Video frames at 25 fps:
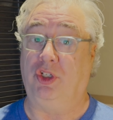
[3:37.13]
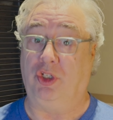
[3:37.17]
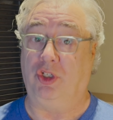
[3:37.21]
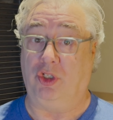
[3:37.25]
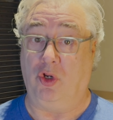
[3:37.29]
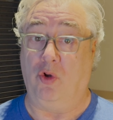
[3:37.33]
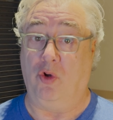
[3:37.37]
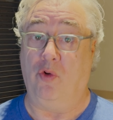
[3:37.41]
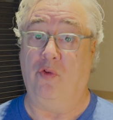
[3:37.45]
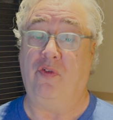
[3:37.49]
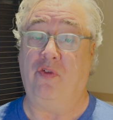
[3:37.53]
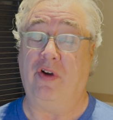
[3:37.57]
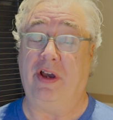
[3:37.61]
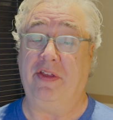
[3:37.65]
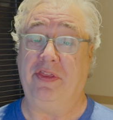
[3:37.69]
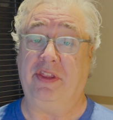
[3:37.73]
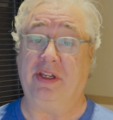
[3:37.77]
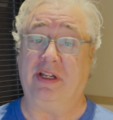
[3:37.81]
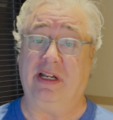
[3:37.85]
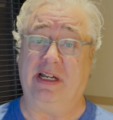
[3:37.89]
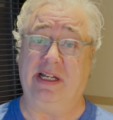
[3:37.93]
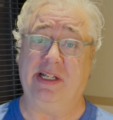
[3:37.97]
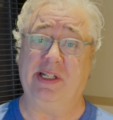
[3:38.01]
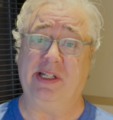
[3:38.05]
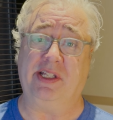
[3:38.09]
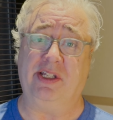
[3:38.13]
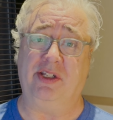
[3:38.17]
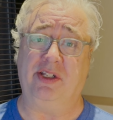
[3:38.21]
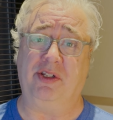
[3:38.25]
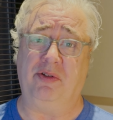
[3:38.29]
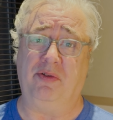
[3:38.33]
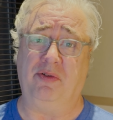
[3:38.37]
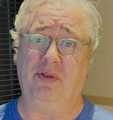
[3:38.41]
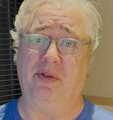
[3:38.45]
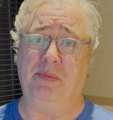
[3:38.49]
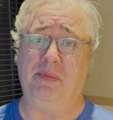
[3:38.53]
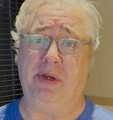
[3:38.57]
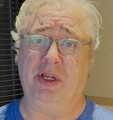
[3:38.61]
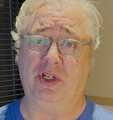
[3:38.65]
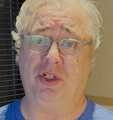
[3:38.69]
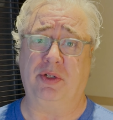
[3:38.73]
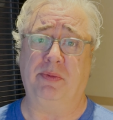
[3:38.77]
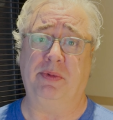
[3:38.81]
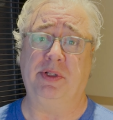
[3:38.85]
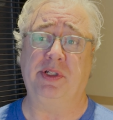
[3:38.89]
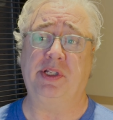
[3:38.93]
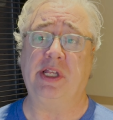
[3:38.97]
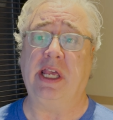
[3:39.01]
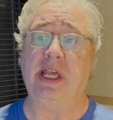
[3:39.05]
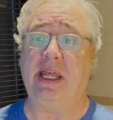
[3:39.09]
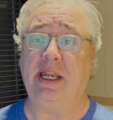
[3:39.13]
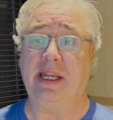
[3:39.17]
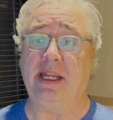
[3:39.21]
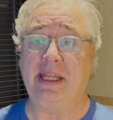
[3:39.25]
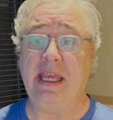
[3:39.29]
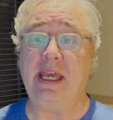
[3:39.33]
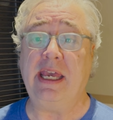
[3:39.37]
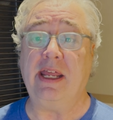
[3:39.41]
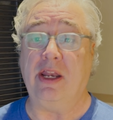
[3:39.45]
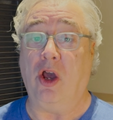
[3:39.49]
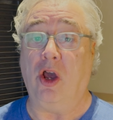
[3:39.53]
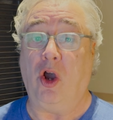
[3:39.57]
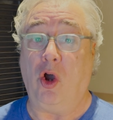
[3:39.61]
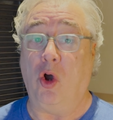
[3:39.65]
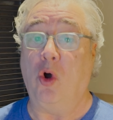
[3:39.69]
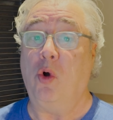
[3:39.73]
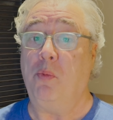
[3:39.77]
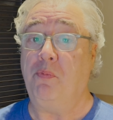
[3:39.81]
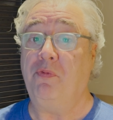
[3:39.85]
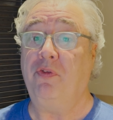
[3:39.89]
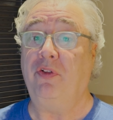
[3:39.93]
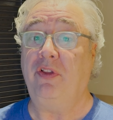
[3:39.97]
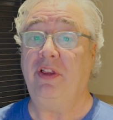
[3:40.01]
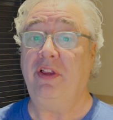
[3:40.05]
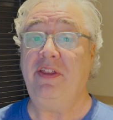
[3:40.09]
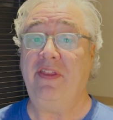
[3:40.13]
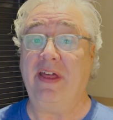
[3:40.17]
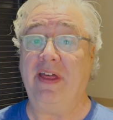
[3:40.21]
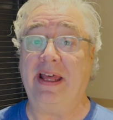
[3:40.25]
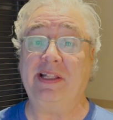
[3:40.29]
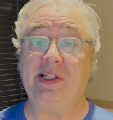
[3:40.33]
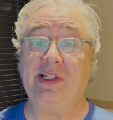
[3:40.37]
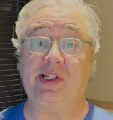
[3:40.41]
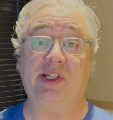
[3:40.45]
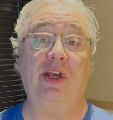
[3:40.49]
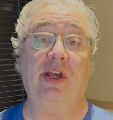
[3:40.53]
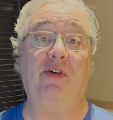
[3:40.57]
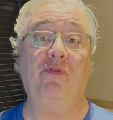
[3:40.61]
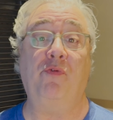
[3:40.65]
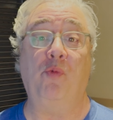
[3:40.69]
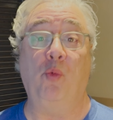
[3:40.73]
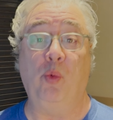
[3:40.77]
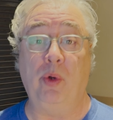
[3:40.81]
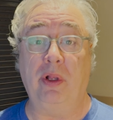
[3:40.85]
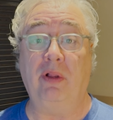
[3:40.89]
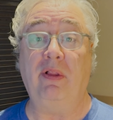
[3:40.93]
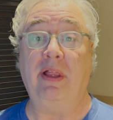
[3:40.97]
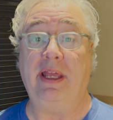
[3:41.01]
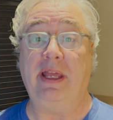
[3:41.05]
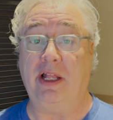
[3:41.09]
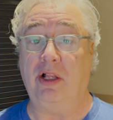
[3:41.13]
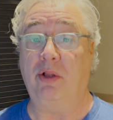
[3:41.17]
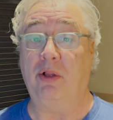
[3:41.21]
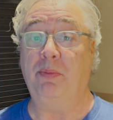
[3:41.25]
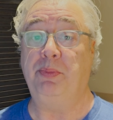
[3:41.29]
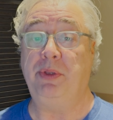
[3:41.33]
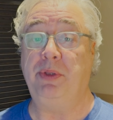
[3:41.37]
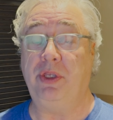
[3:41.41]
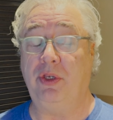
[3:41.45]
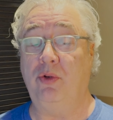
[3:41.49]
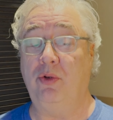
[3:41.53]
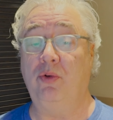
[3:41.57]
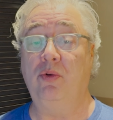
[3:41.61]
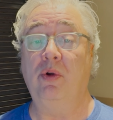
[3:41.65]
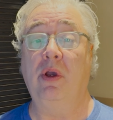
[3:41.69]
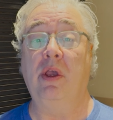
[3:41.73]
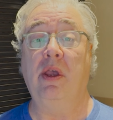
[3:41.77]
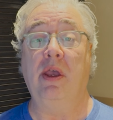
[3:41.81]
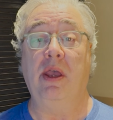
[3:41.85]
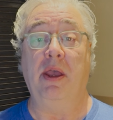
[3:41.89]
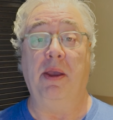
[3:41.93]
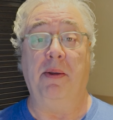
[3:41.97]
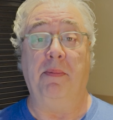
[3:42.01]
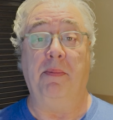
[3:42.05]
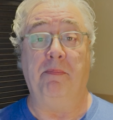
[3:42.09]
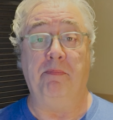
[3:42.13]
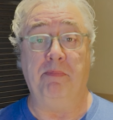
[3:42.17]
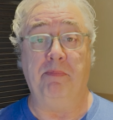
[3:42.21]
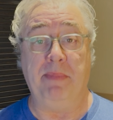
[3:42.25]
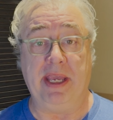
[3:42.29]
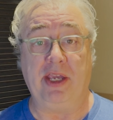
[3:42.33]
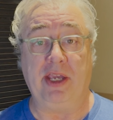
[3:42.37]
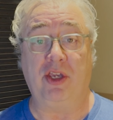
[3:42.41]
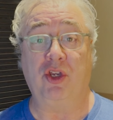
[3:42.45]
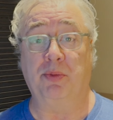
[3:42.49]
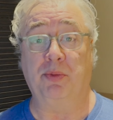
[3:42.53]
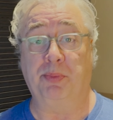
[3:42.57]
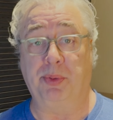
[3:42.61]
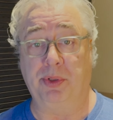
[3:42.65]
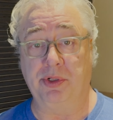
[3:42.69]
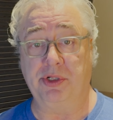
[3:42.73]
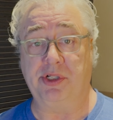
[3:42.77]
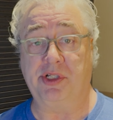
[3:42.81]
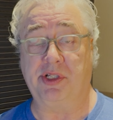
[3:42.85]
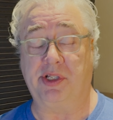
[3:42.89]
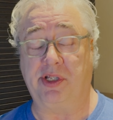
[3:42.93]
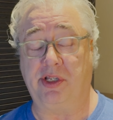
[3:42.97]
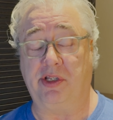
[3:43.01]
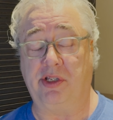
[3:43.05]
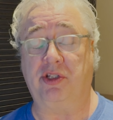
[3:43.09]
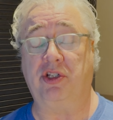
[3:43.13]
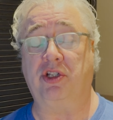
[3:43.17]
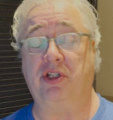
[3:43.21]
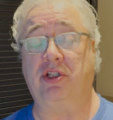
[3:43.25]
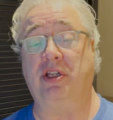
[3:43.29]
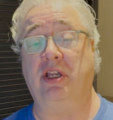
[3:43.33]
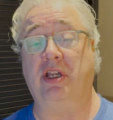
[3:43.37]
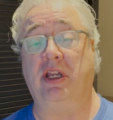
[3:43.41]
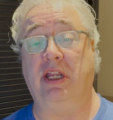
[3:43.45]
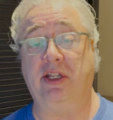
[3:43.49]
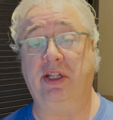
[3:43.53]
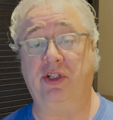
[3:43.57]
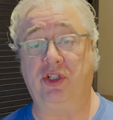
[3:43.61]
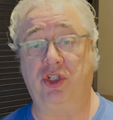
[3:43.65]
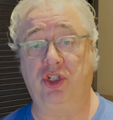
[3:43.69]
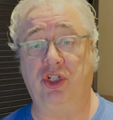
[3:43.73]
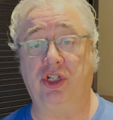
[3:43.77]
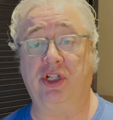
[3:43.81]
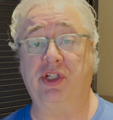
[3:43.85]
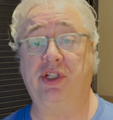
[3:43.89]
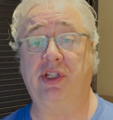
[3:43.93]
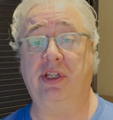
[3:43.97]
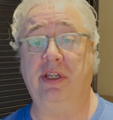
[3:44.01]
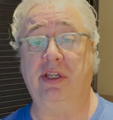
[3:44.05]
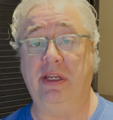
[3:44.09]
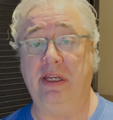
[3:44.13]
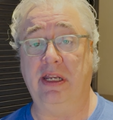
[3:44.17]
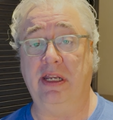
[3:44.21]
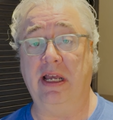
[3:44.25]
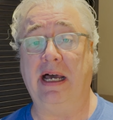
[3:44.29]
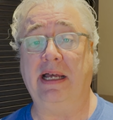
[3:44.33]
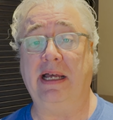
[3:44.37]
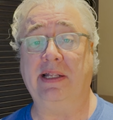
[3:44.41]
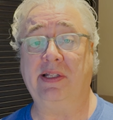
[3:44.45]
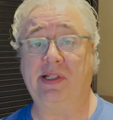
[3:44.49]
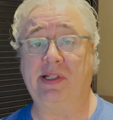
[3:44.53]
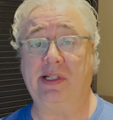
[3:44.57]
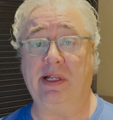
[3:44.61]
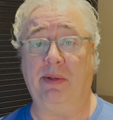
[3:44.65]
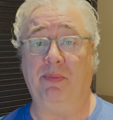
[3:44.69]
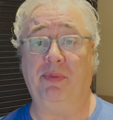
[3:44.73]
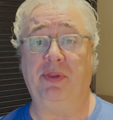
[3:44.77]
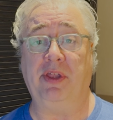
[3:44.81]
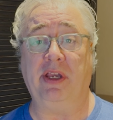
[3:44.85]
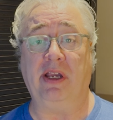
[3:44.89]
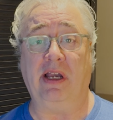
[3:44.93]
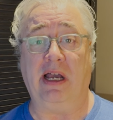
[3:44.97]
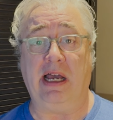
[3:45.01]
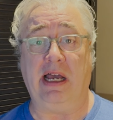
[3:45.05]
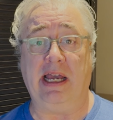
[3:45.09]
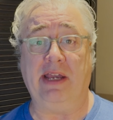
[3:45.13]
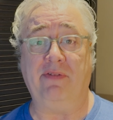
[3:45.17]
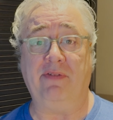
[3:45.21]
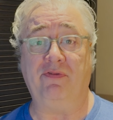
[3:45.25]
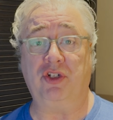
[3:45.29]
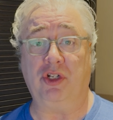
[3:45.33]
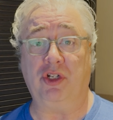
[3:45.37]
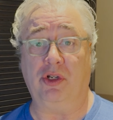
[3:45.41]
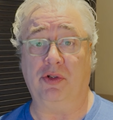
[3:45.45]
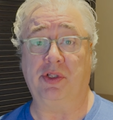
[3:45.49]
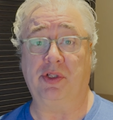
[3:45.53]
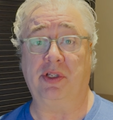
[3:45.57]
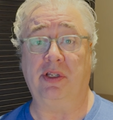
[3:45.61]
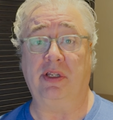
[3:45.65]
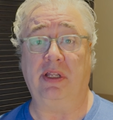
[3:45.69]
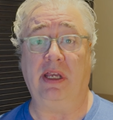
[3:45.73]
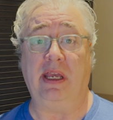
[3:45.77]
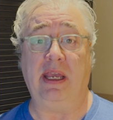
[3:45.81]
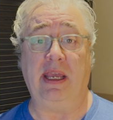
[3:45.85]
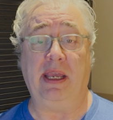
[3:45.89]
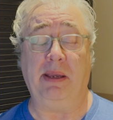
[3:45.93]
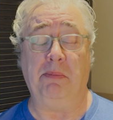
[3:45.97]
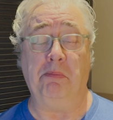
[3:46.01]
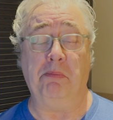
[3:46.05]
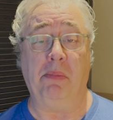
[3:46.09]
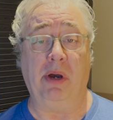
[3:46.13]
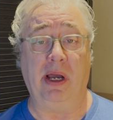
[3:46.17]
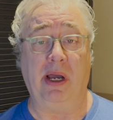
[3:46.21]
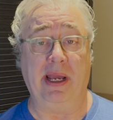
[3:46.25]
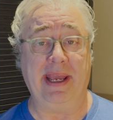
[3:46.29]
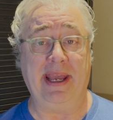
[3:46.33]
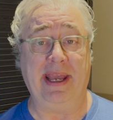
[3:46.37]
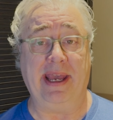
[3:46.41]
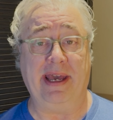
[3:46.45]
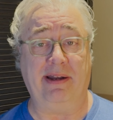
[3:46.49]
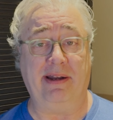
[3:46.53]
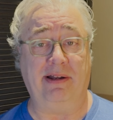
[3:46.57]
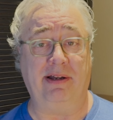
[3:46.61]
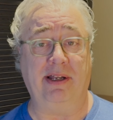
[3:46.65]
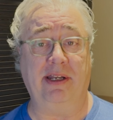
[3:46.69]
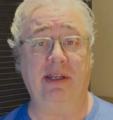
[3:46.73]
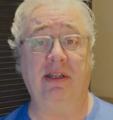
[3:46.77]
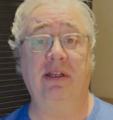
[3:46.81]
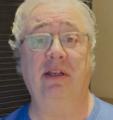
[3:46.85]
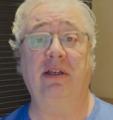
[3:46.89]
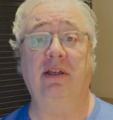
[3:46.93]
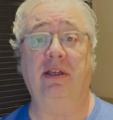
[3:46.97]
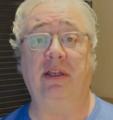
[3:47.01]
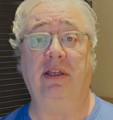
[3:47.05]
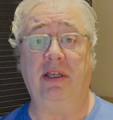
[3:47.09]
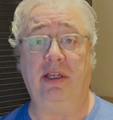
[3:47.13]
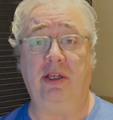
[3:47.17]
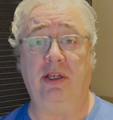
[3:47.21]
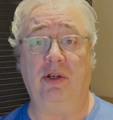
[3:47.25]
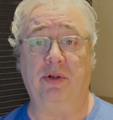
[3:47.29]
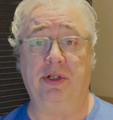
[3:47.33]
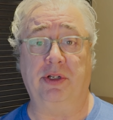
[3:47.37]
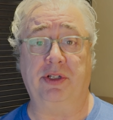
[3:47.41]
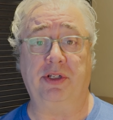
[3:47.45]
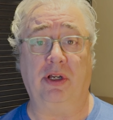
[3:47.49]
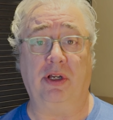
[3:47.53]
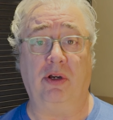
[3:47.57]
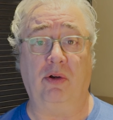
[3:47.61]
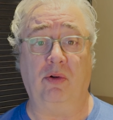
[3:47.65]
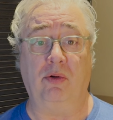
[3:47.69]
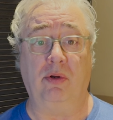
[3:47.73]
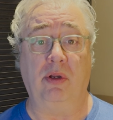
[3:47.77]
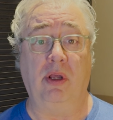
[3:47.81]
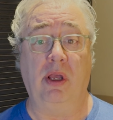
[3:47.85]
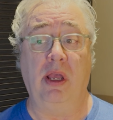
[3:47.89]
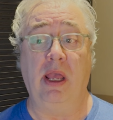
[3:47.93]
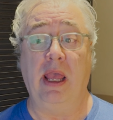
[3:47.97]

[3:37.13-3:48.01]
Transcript: go find the guys that do the measurements. And again, hopefully that stuff will help you make your purchase decision. It's just not something I've chosen to hang my hat on here at Tone.